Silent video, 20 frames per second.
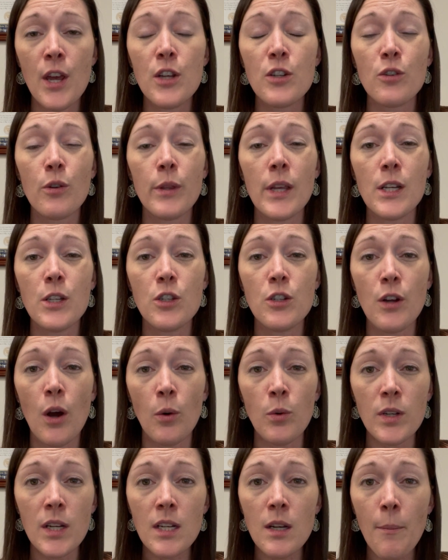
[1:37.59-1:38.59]
So they
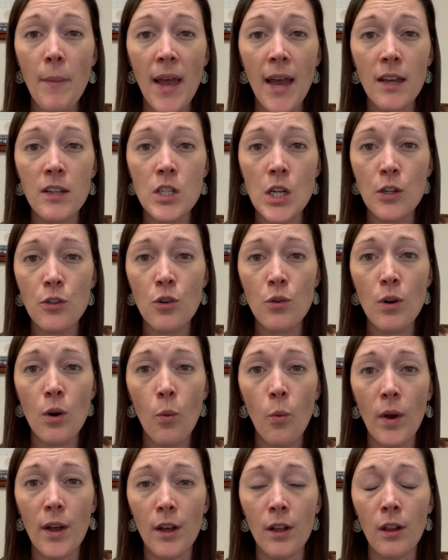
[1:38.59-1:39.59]
don't need to pass under a
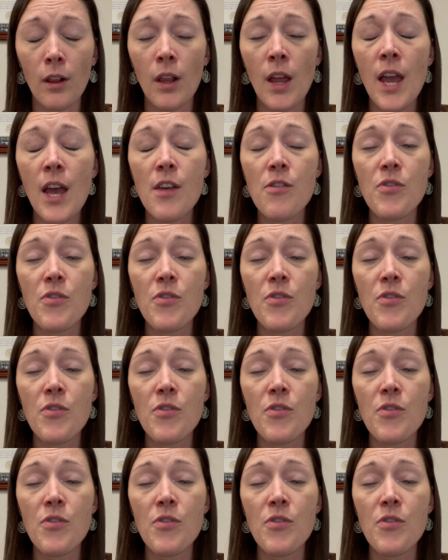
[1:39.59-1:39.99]
will.